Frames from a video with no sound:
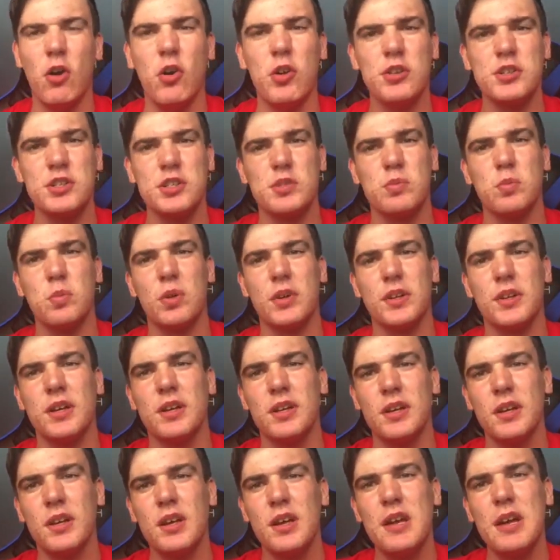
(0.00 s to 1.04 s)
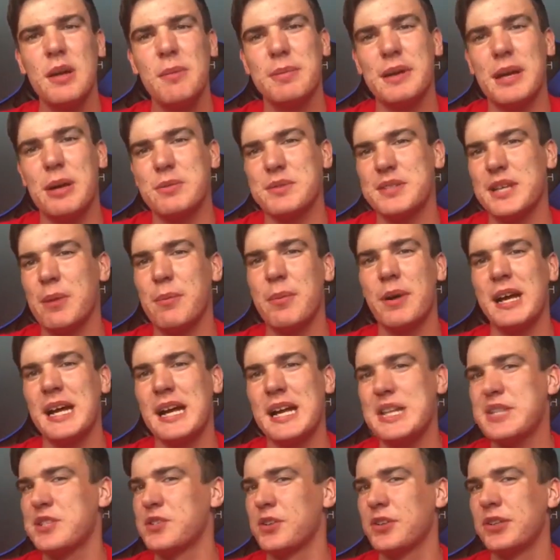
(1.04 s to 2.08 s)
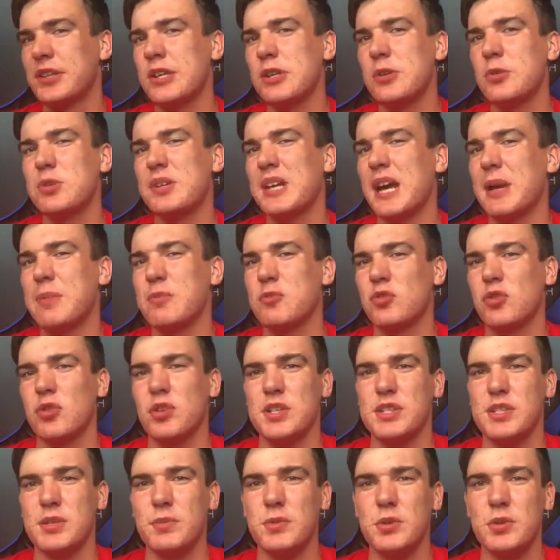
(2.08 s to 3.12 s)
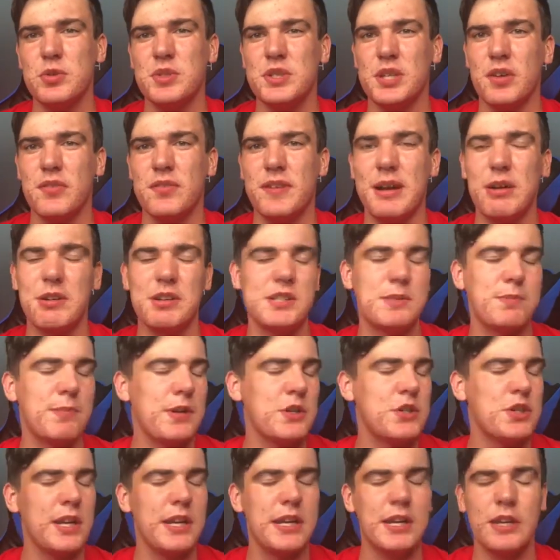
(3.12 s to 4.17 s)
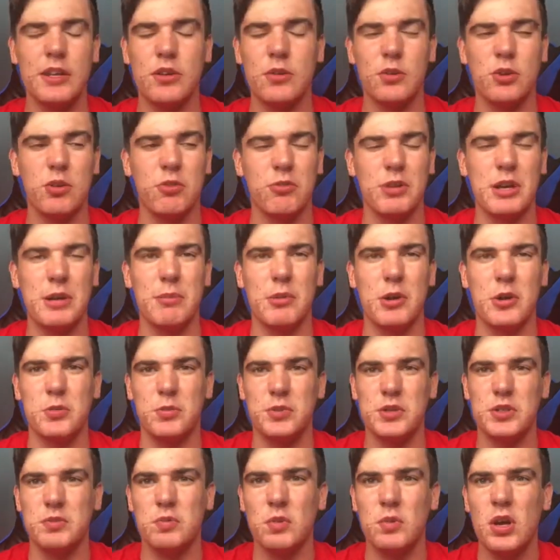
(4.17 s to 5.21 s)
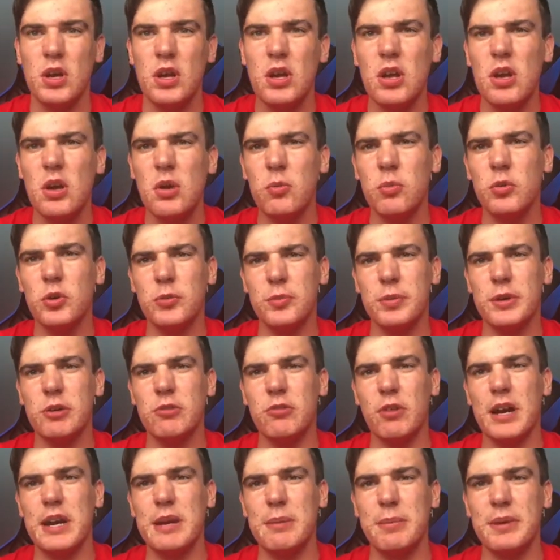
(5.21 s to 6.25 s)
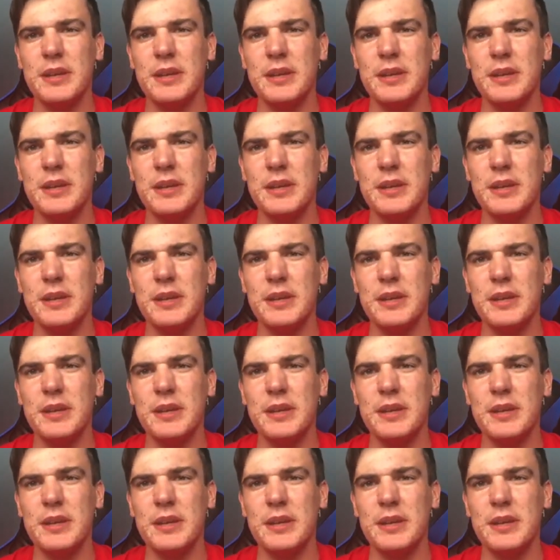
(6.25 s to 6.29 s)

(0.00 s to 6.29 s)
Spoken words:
I just want to be able to get my hands on the new game, try some new stuff out, especially the new career mode, which would be great.